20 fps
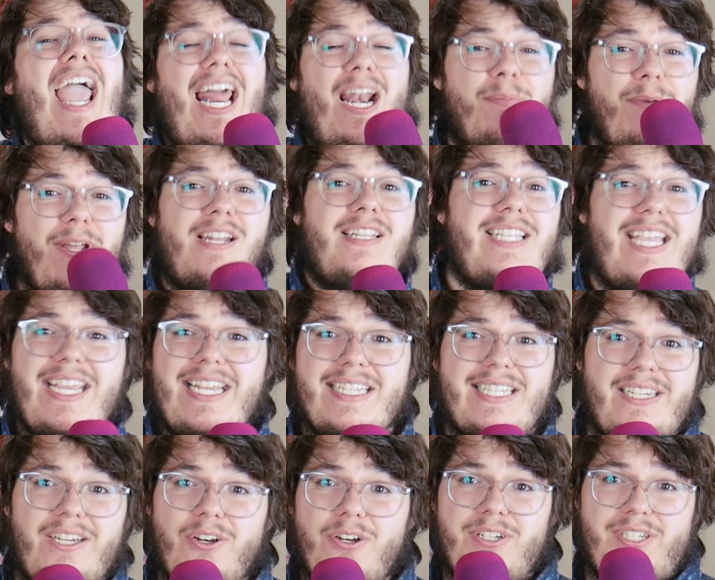And I'm going to take
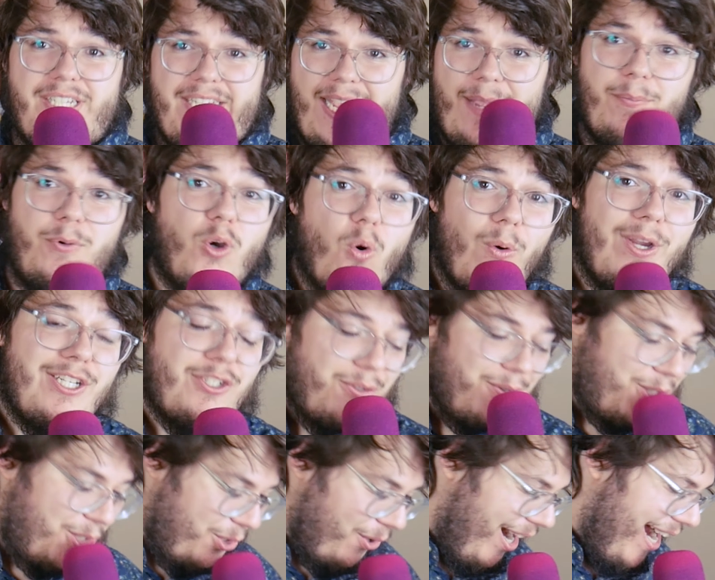it seriously. I'm going
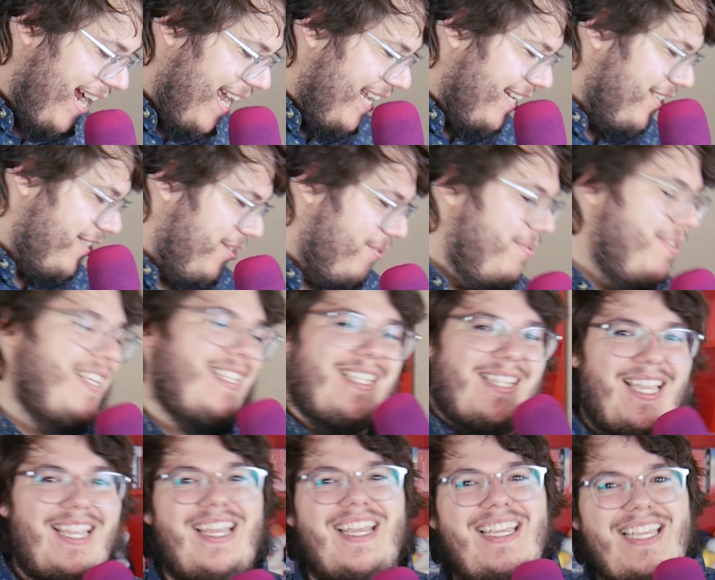to try and do
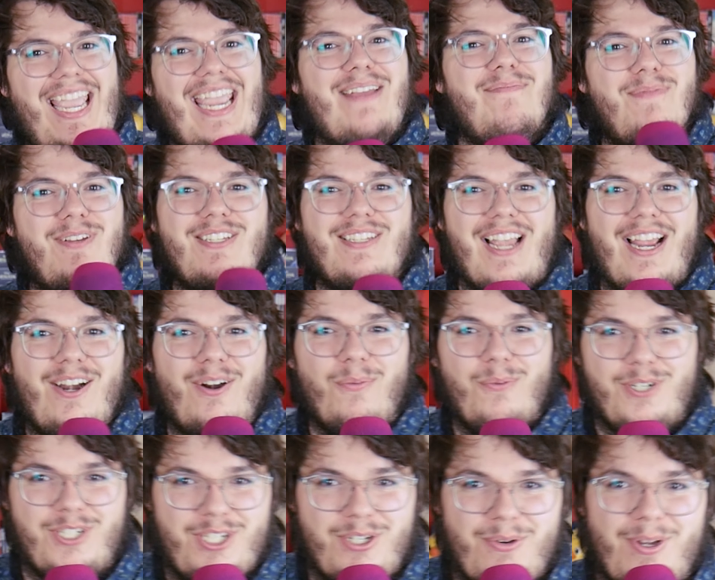this like a game designer
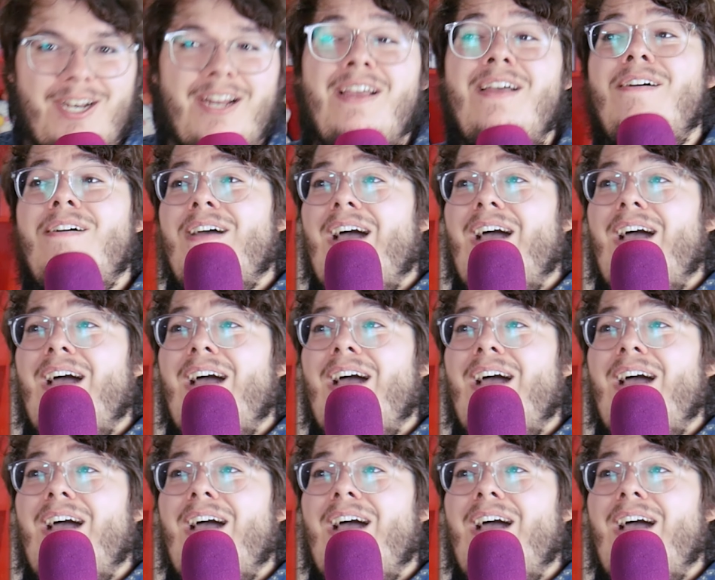would do it.